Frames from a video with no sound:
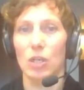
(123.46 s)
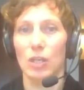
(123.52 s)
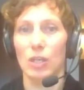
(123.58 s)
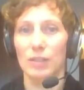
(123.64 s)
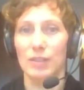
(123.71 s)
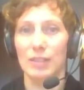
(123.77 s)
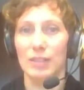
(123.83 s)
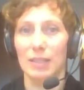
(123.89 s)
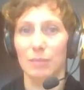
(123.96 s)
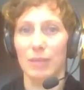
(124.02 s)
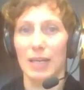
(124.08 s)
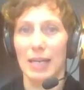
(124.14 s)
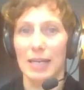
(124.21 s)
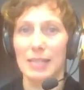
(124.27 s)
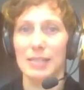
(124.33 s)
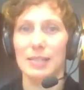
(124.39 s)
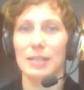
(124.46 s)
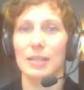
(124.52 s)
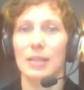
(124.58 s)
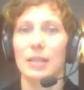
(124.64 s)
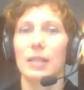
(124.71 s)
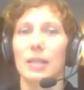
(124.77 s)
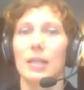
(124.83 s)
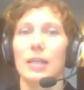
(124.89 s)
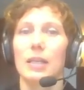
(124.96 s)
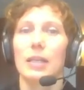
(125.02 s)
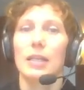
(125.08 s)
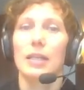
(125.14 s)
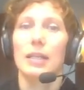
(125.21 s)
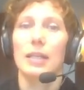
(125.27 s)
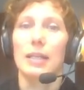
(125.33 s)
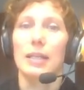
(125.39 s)
on CMS
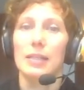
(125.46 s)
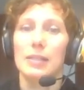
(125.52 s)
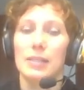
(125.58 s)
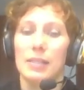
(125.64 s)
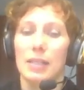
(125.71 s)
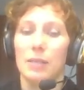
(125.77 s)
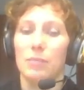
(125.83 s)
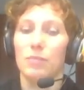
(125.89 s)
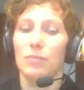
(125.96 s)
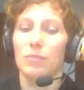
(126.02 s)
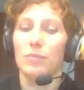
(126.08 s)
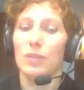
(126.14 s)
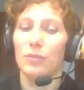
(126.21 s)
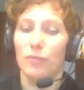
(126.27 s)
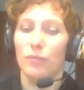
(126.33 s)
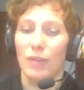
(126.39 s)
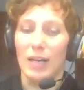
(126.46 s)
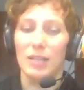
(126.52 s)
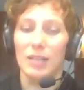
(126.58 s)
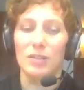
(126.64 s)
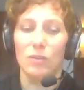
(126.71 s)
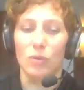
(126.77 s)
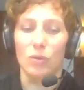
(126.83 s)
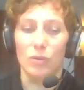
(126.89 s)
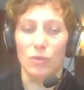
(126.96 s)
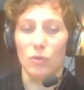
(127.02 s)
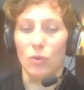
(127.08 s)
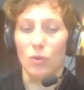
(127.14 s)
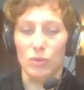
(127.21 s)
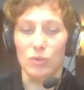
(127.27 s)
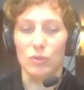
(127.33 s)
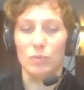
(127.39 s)
is defined
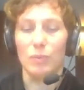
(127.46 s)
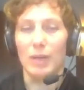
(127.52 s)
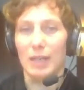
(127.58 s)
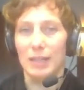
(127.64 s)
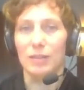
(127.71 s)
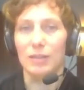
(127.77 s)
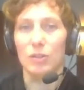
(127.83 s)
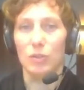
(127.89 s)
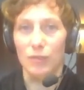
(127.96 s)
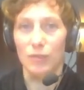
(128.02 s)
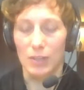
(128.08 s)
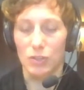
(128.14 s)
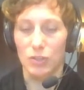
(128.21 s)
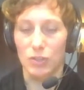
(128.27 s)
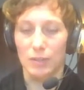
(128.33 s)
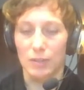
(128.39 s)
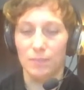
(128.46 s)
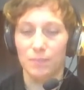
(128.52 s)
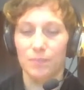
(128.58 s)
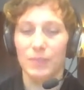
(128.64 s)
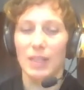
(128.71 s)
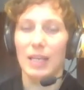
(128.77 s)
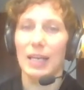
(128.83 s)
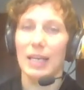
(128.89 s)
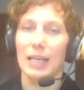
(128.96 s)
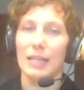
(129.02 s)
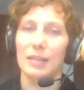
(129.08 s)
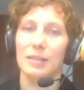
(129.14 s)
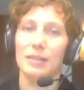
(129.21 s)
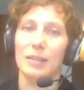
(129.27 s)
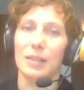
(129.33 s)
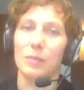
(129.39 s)
also by the convention.
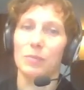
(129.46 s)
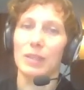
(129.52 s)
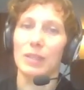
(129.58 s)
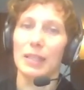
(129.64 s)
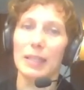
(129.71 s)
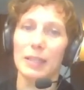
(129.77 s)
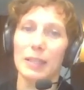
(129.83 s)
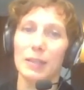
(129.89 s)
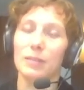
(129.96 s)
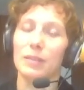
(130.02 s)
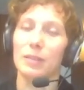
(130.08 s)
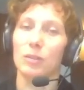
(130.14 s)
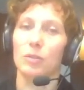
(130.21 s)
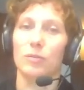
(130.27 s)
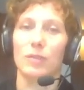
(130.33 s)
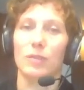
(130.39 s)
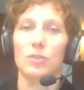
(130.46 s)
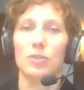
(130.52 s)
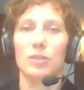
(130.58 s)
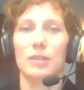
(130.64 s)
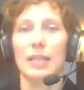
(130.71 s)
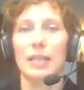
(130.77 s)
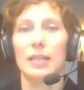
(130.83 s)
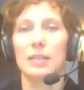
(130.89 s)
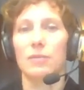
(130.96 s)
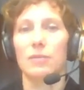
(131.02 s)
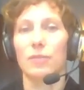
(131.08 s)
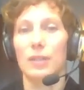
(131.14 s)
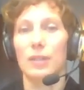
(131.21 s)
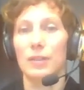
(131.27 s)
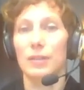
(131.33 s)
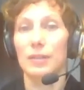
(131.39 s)
And here the convention takes a
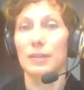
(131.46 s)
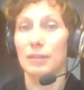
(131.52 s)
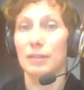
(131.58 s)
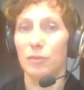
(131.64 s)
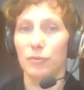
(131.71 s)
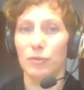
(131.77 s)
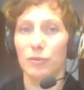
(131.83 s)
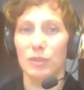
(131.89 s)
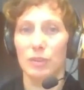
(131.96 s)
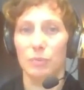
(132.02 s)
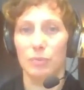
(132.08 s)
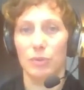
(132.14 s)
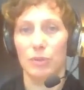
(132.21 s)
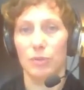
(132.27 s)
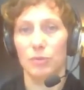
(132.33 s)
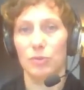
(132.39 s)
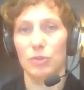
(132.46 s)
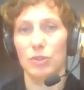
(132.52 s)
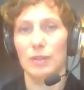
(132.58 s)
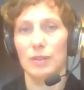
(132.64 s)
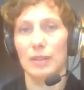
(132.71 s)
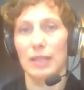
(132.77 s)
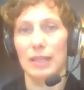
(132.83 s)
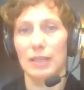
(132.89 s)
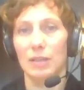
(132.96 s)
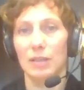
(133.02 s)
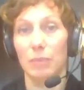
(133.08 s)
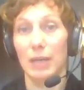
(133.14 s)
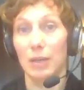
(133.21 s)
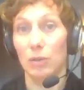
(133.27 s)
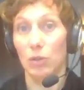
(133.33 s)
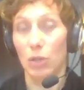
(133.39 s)
very different approach than the
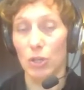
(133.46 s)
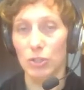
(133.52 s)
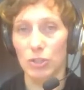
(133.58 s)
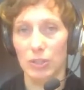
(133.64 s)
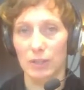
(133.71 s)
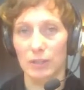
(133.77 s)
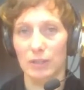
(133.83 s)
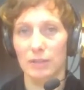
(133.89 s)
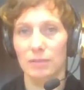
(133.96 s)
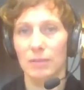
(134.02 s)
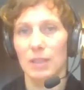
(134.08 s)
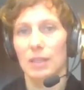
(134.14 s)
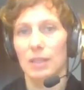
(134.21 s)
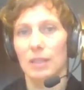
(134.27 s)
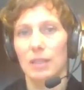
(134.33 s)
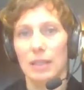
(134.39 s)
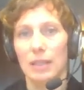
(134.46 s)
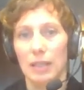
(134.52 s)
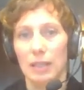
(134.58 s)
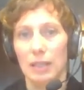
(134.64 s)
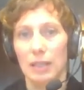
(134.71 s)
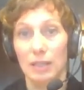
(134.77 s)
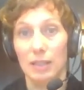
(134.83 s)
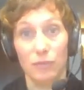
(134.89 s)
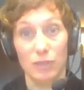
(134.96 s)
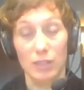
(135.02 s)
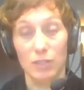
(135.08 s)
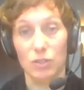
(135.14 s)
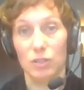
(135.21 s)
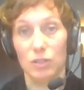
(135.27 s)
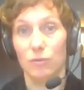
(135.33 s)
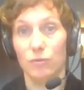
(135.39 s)
biological
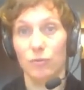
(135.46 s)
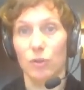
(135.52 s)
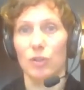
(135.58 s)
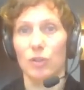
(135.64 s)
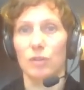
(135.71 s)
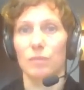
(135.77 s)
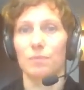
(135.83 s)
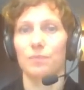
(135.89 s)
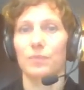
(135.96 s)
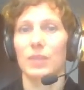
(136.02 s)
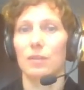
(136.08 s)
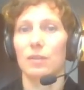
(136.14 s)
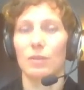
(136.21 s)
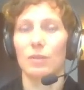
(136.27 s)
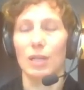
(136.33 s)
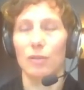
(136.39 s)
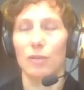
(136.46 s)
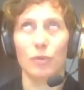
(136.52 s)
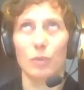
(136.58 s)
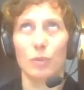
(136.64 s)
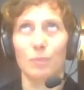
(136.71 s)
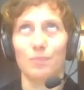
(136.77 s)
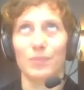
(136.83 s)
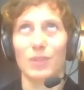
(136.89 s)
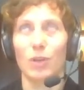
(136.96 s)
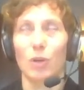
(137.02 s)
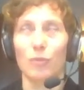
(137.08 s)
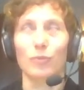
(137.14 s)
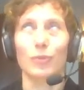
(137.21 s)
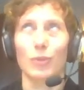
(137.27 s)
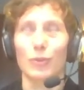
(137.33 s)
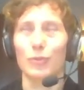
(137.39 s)
definition
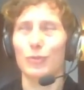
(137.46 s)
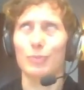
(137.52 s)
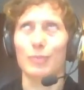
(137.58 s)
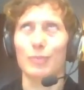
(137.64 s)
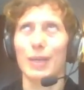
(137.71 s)
of